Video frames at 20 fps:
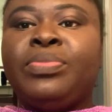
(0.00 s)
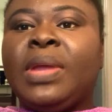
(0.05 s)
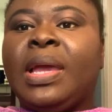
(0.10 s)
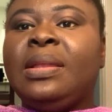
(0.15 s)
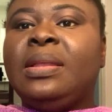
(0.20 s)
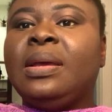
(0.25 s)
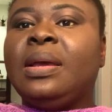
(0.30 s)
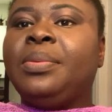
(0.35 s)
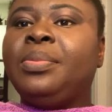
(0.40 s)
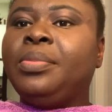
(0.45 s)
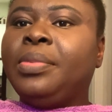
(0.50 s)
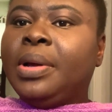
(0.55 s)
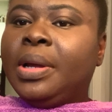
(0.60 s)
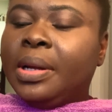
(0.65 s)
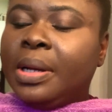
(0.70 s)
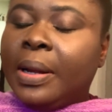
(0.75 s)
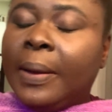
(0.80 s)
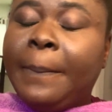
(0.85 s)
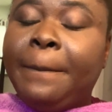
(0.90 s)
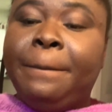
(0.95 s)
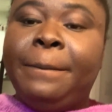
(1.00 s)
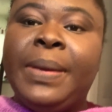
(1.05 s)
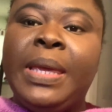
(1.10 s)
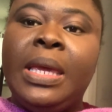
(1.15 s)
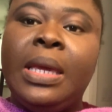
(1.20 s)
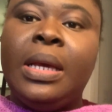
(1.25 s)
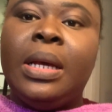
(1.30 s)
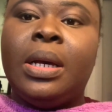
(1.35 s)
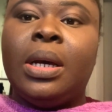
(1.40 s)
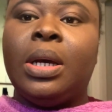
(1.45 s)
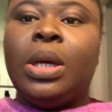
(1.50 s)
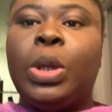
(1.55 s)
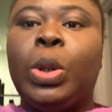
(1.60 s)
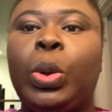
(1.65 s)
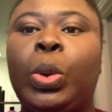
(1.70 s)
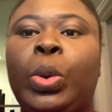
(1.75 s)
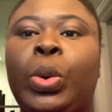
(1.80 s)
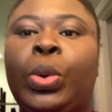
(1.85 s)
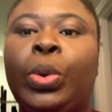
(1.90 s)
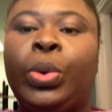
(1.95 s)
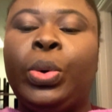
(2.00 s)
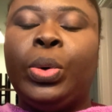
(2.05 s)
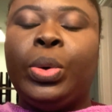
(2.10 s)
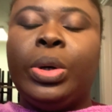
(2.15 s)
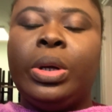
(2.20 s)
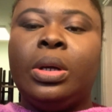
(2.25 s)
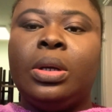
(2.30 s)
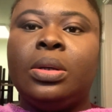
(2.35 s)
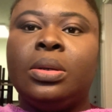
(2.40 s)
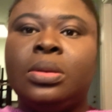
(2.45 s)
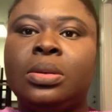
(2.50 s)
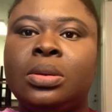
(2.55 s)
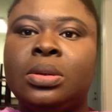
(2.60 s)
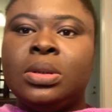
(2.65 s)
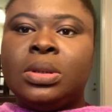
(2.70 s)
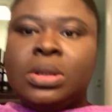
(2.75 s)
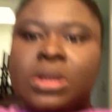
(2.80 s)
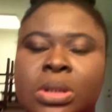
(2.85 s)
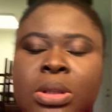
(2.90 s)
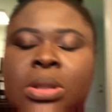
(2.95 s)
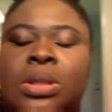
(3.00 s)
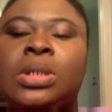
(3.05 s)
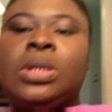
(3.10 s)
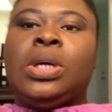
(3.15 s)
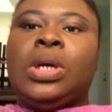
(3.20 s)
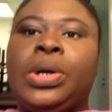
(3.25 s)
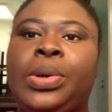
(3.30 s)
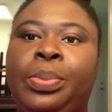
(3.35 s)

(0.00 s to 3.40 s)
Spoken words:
I think I'm wearing a pink or a